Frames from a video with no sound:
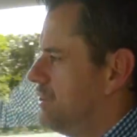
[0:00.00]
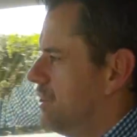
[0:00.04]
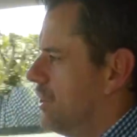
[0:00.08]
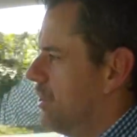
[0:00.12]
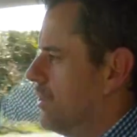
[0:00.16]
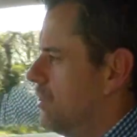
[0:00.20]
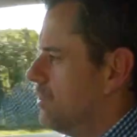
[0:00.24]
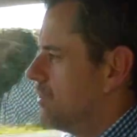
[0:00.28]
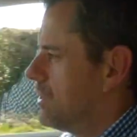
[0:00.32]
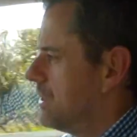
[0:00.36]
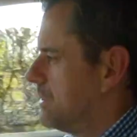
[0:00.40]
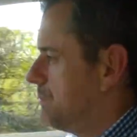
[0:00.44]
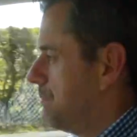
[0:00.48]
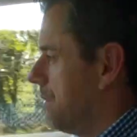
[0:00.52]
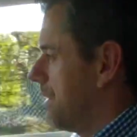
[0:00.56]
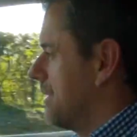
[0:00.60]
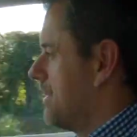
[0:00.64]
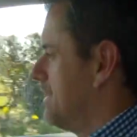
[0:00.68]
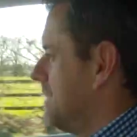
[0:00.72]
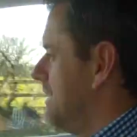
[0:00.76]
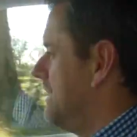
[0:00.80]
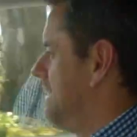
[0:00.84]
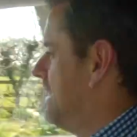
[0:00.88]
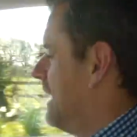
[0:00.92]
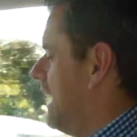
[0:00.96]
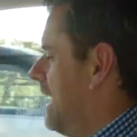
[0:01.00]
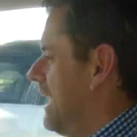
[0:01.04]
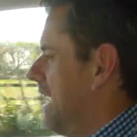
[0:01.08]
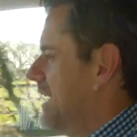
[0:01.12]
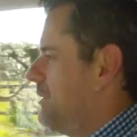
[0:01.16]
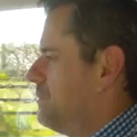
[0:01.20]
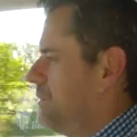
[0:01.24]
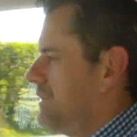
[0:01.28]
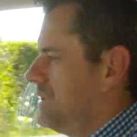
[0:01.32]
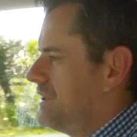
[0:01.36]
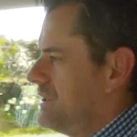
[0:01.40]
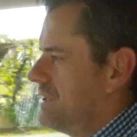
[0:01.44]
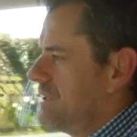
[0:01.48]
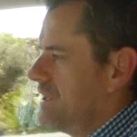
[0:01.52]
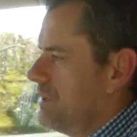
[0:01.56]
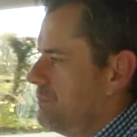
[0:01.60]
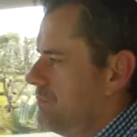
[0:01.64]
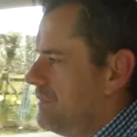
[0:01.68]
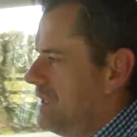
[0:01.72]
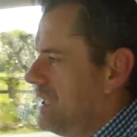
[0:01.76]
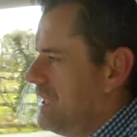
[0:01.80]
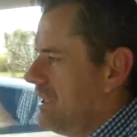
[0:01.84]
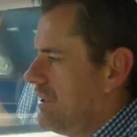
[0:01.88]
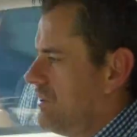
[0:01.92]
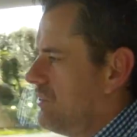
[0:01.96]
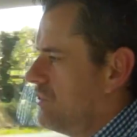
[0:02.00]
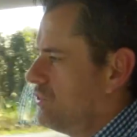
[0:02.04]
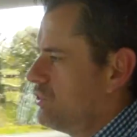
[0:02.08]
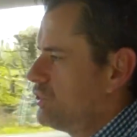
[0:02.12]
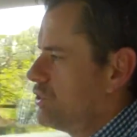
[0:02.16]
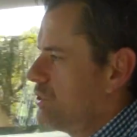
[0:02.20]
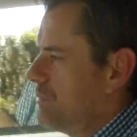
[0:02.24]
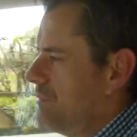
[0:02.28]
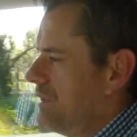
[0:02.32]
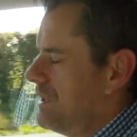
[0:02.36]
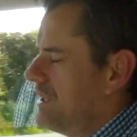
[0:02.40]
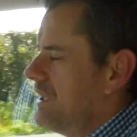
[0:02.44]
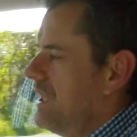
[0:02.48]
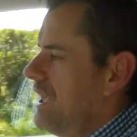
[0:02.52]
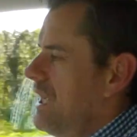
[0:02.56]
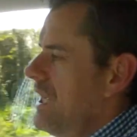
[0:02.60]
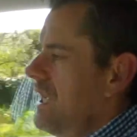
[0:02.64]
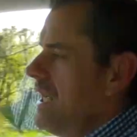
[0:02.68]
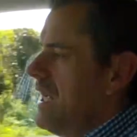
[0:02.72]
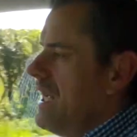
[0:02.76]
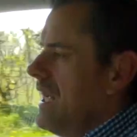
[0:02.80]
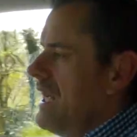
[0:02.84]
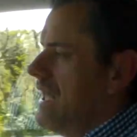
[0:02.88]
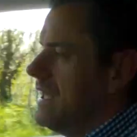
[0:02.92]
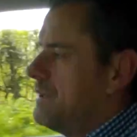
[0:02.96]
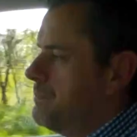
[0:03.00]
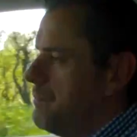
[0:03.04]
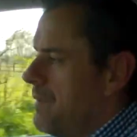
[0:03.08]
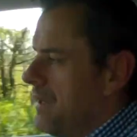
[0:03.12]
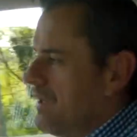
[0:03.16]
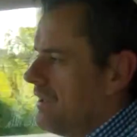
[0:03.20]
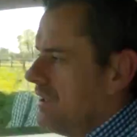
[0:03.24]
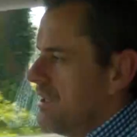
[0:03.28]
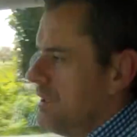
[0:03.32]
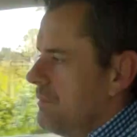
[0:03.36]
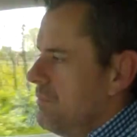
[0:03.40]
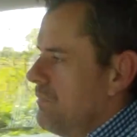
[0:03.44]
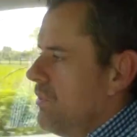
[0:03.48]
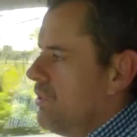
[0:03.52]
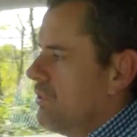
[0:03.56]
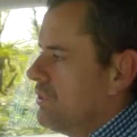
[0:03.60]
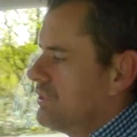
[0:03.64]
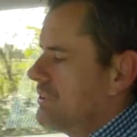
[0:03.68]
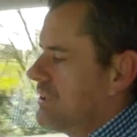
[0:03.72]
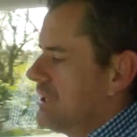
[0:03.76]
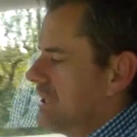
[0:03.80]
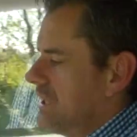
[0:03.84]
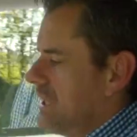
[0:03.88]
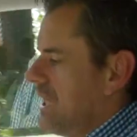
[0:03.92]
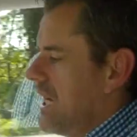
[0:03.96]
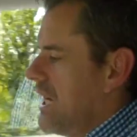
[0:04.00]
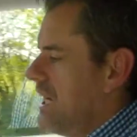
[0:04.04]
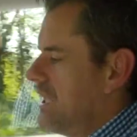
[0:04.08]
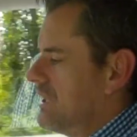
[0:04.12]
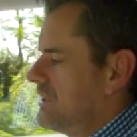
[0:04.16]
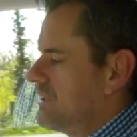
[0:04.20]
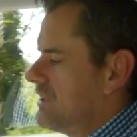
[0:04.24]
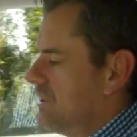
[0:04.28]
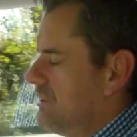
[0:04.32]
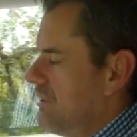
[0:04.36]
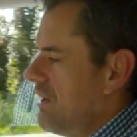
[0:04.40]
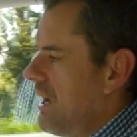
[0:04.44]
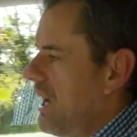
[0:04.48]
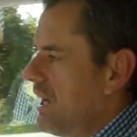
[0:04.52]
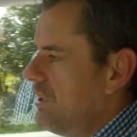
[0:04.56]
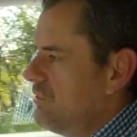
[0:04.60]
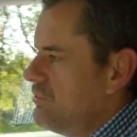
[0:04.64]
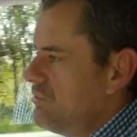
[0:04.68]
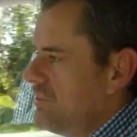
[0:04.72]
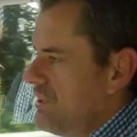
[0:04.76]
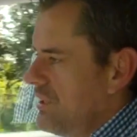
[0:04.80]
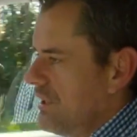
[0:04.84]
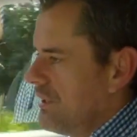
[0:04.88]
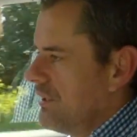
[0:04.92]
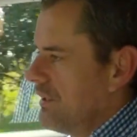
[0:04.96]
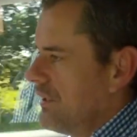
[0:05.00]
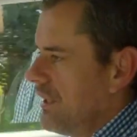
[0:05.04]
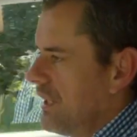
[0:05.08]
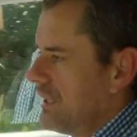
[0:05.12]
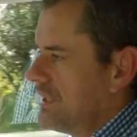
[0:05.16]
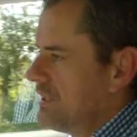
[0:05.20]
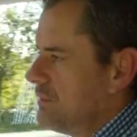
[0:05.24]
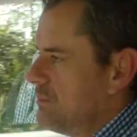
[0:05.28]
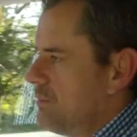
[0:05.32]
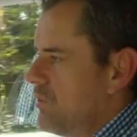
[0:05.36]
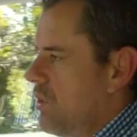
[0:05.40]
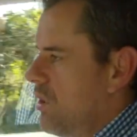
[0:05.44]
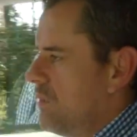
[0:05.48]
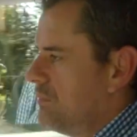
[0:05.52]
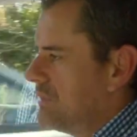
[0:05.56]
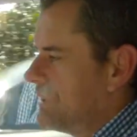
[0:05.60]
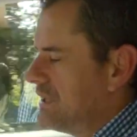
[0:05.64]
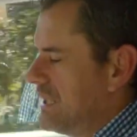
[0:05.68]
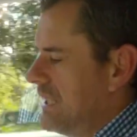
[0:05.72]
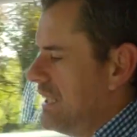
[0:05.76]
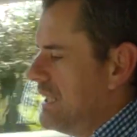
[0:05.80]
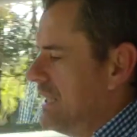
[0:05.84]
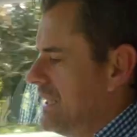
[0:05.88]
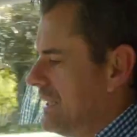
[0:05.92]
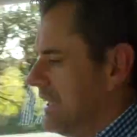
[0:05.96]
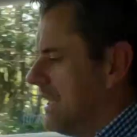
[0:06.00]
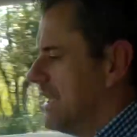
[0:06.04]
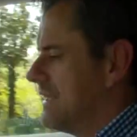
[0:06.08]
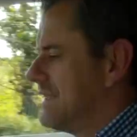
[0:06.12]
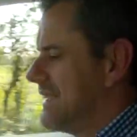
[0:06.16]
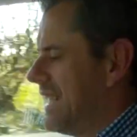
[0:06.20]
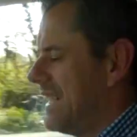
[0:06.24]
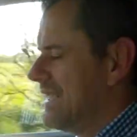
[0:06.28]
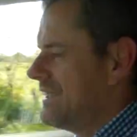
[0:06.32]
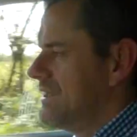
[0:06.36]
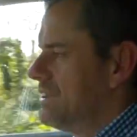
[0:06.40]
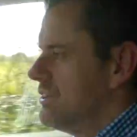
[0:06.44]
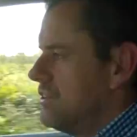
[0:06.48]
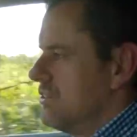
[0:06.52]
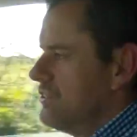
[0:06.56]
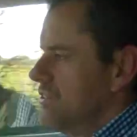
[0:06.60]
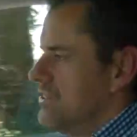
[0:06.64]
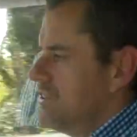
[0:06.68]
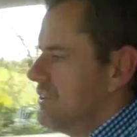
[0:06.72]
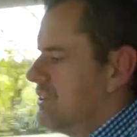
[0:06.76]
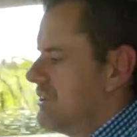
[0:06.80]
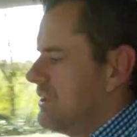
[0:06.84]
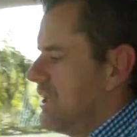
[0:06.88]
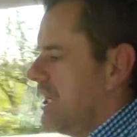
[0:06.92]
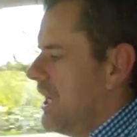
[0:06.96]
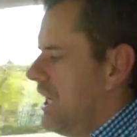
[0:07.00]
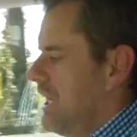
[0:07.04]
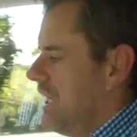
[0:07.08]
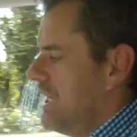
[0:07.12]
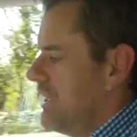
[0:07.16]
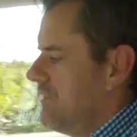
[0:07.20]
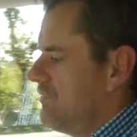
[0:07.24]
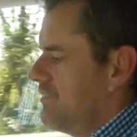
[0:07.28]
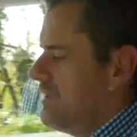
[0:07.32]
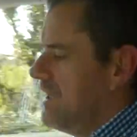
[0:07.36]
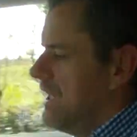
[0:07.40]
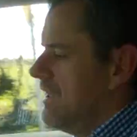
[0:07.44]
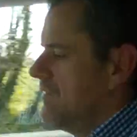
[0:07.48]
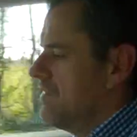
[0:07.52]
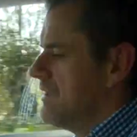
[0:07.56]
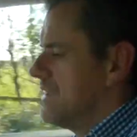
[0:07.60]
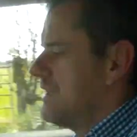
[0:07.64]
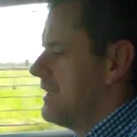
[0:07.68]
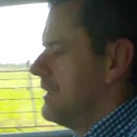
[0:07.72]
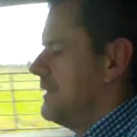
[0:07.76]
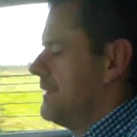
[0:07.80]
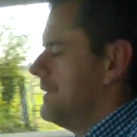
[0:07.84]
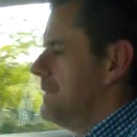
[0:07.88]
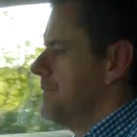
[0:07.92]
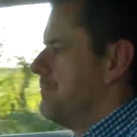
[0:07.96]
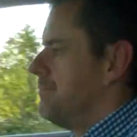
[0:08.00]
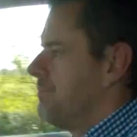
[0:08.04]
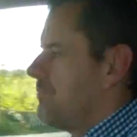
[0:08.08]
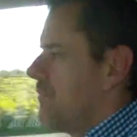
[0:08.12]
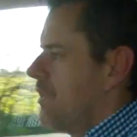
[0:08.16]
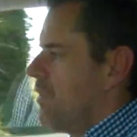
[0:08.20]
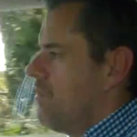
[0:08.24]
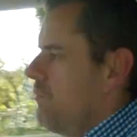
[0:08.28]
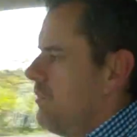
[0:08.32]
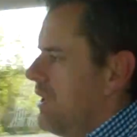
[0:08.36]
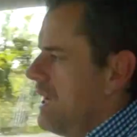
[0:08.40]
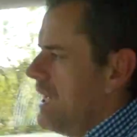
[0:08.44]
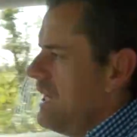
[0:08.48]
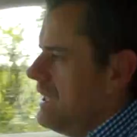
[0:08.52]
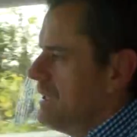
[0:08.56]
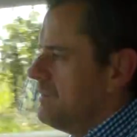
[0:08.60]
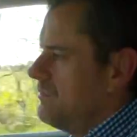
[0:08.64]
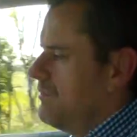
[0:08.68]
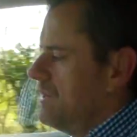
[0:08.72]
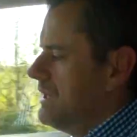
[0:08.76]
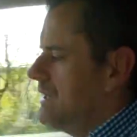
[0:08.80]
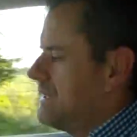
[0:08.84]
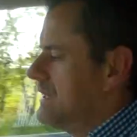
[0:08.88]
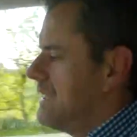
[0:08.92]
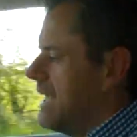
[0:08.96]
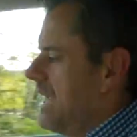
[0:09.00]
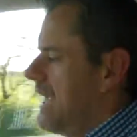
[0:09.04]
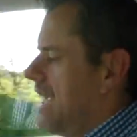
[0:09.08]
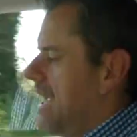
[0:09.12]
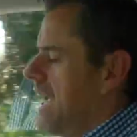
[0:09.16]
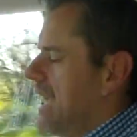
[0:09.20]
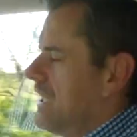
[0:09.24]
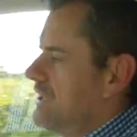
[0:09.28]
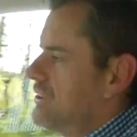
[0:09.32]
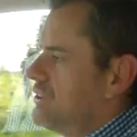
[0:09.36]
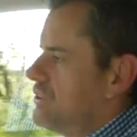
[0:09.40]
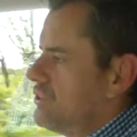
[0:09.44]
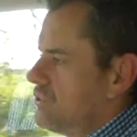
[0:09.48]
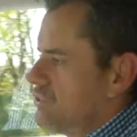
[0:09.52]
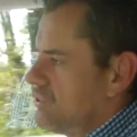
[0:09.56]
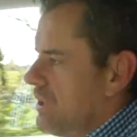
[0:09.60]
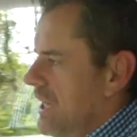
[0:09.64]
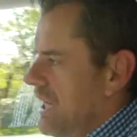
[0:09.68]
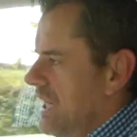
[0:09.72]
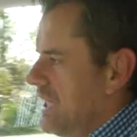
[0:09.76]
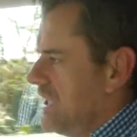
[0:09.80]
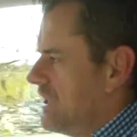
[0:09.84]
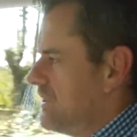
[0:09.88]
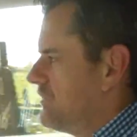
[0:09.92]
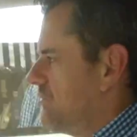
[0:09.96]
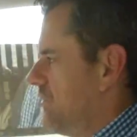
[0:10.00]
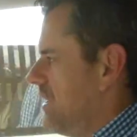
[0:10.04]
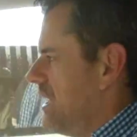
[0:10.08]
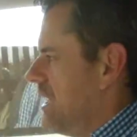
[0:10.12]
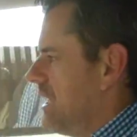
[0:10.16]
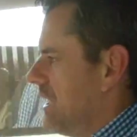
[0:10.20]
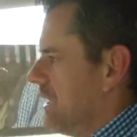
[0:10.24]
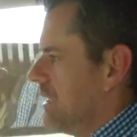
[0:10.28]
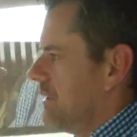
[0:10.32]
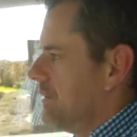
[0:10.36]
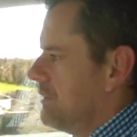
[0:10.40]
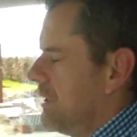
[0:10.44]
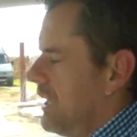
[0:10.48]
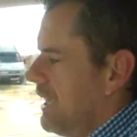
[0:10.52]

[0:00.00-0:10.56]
Juke, it's bigger than that, which is a Mini Countryman. It's bigger than most of the cars that are out there at the moment. Now, that does kind of give it, well, we'll say a strange feeling,